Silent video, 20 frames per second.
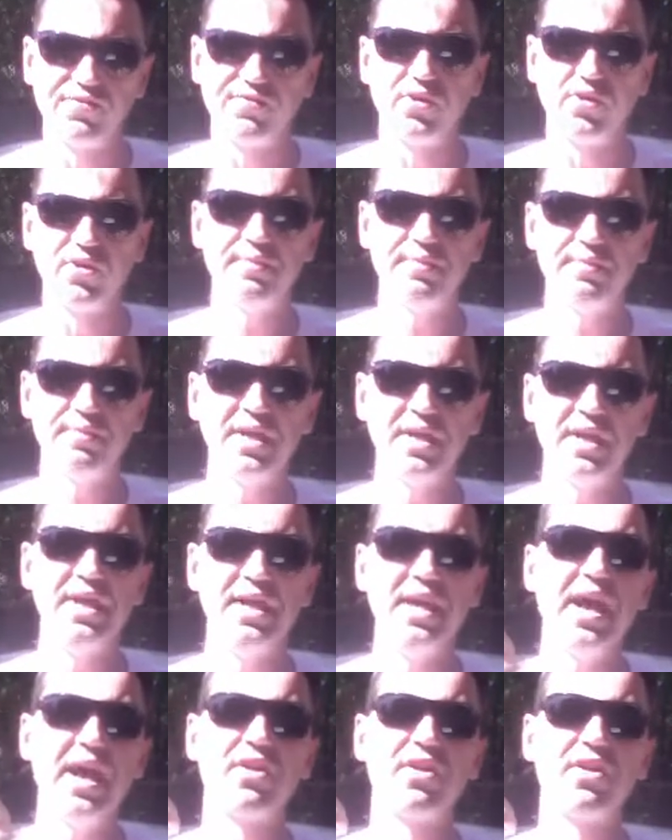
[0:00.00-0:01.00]
for you,
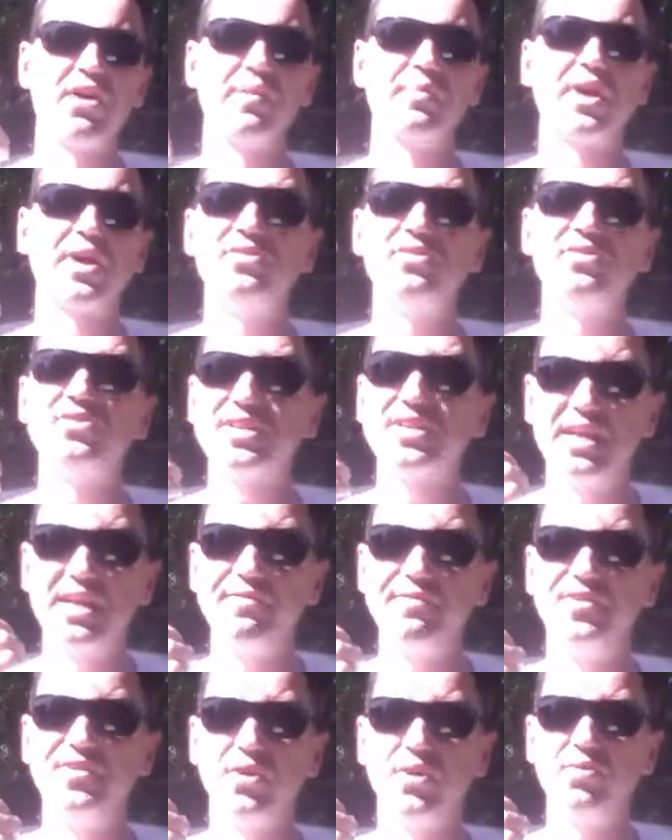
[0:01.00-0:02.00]
and I'm going to
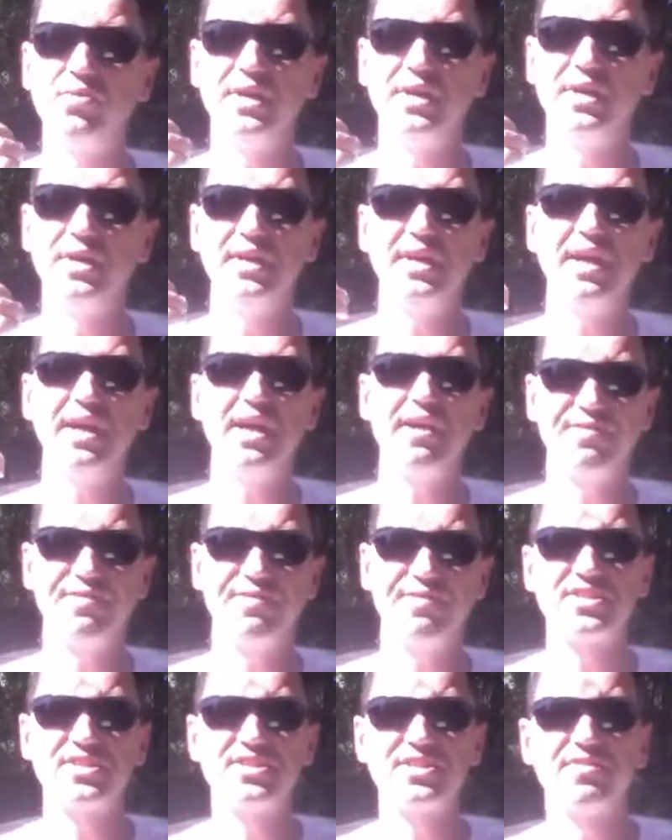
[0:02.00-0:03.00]
give you
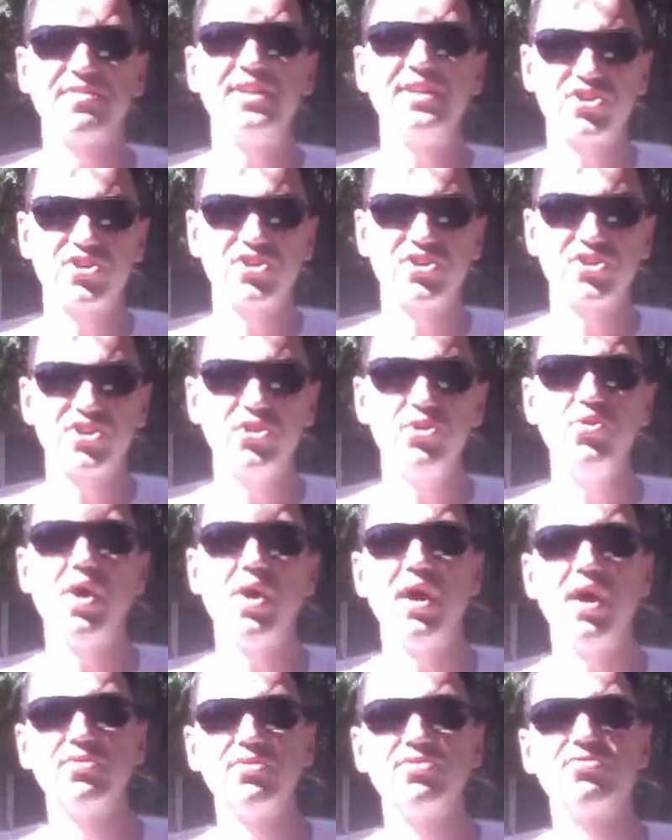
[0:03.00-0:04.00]
effectively
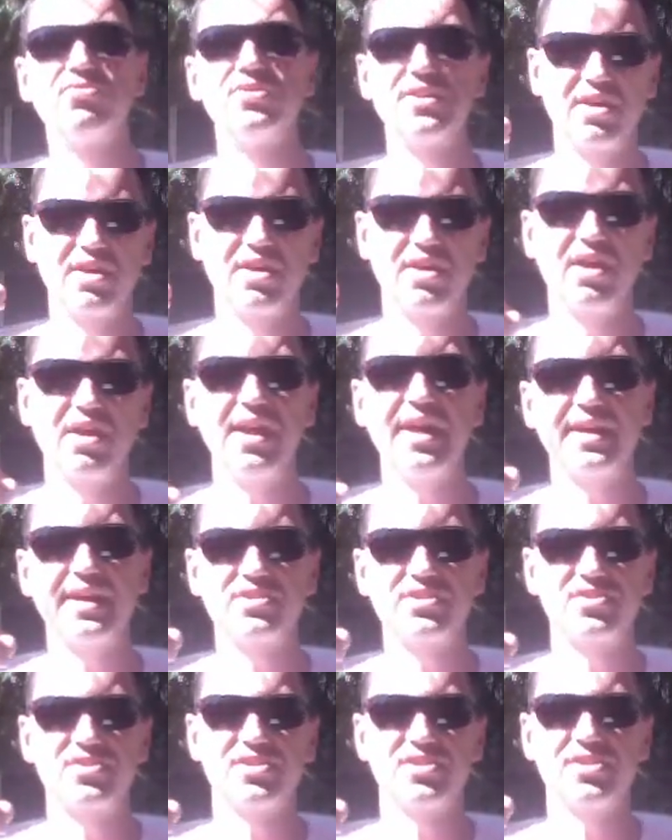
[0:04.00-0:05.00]
200
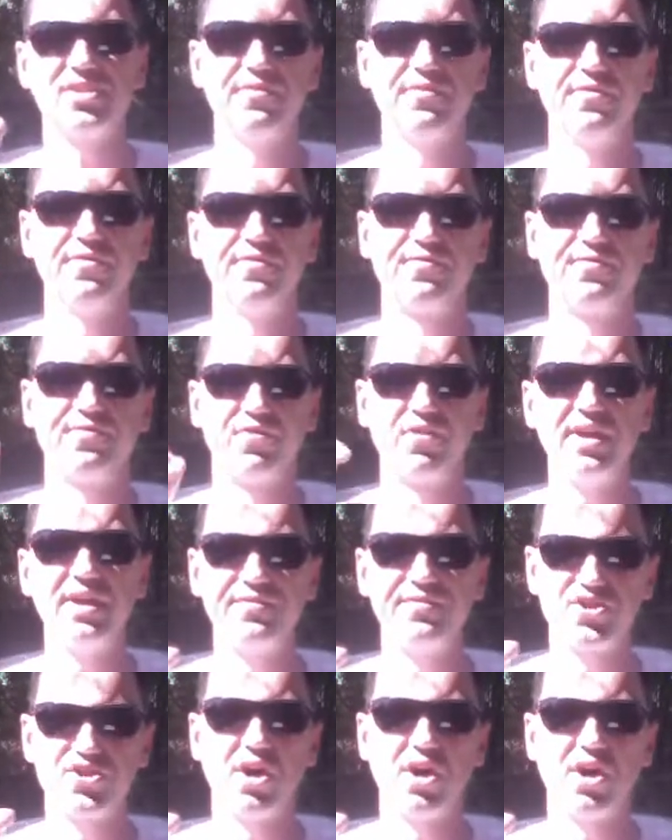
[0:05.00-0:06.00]
clicks free
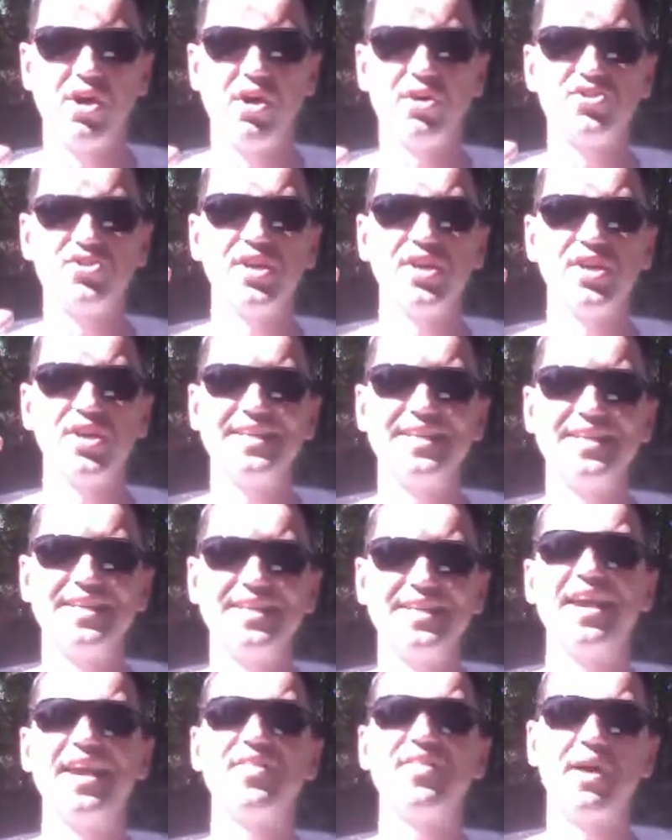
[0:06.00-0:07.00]
of charge
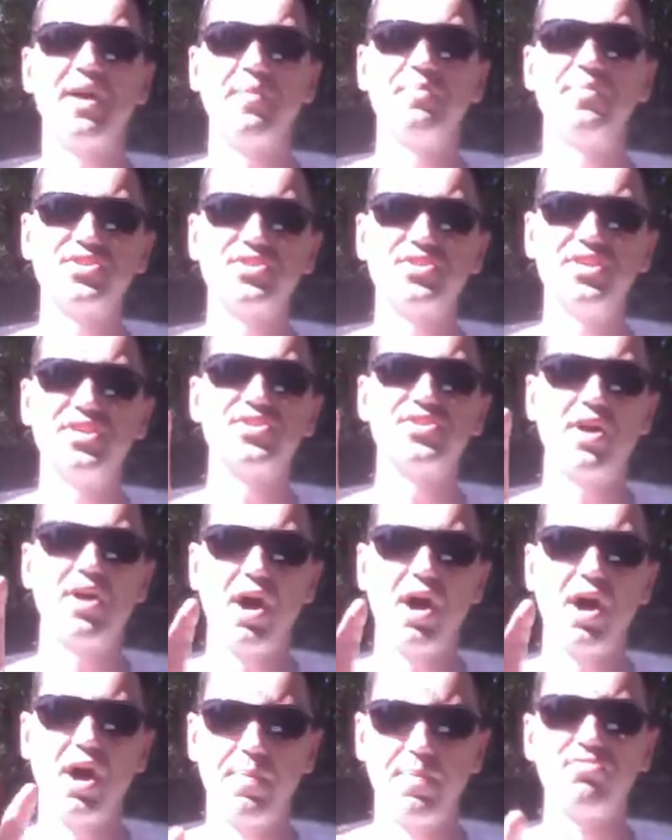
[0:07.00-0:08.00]
to get that business
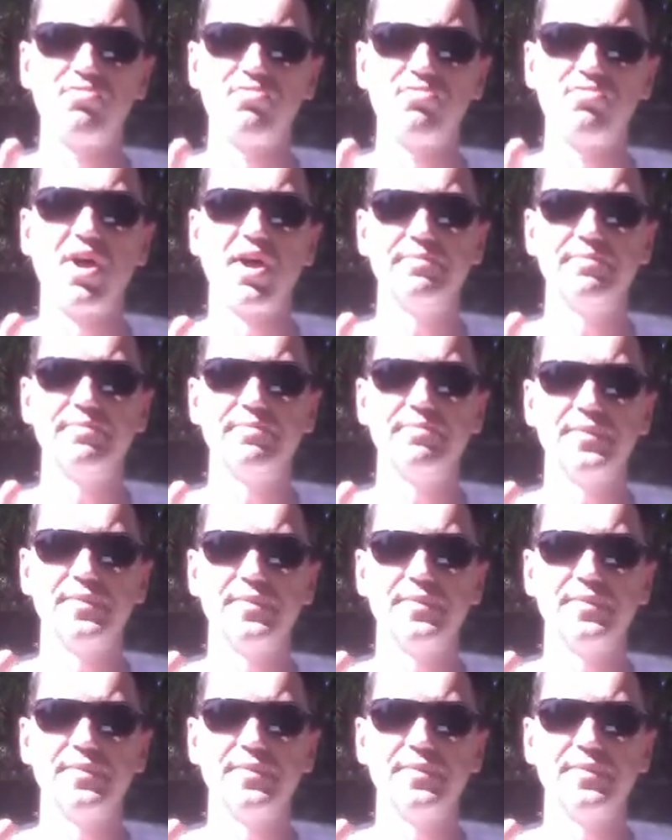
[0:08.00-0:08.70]
up and running,